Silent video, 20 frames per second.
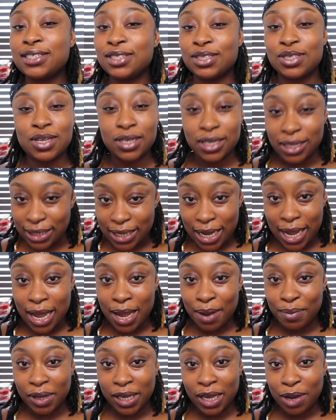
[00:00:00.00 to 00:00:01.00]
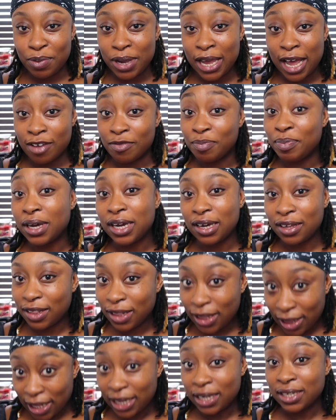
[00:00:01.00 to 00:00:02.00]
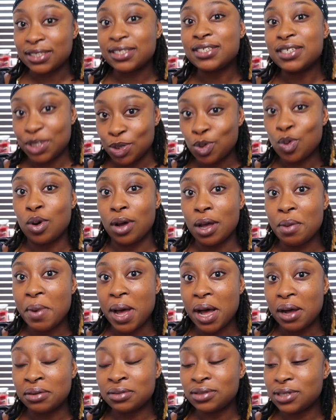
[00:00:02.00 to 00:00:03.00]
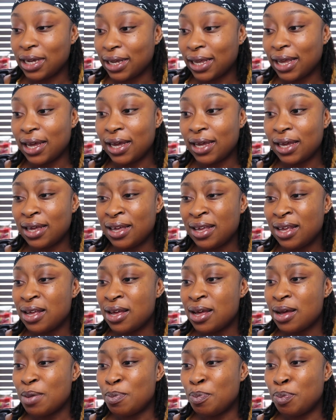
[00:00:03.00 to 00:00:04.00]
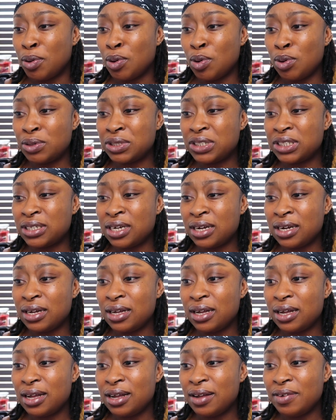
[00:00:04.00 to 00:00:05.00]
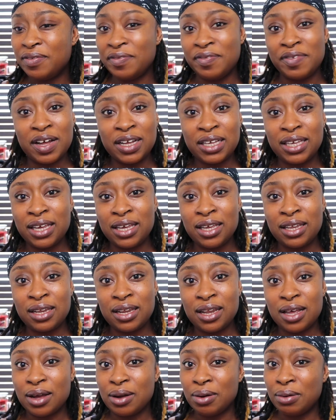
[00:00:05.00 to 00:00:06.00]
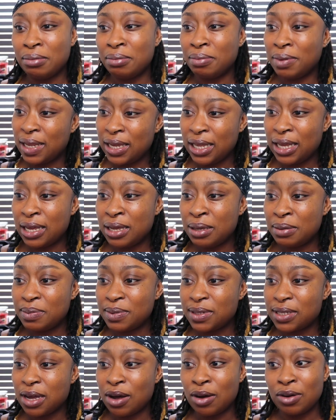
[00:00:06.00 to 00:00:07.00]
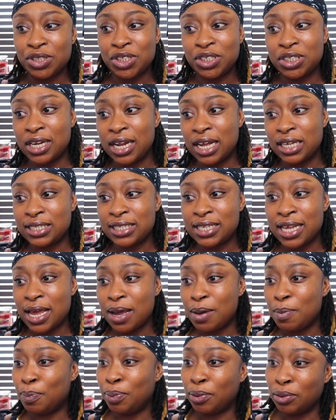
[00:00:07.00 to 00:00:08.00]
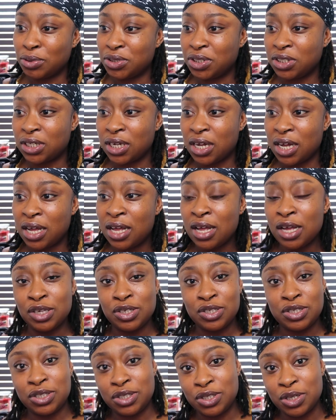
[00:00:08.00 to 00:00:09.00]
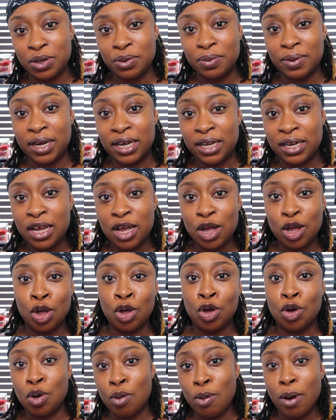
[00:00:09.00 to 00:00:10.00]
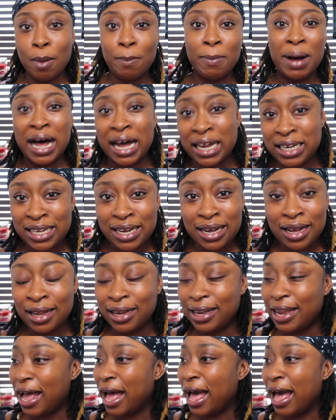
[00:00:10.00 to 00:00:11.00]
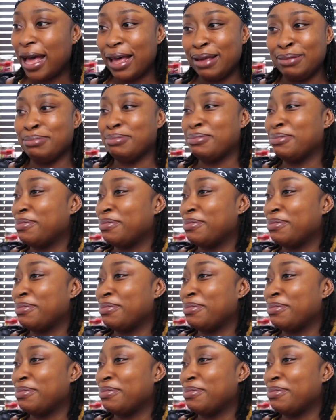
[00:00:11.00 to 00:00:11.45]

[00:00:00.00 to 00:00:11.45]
this is not the time okay we have bigger things to talk about okay porsha fucking williams or should i say porsha stewart guobadia like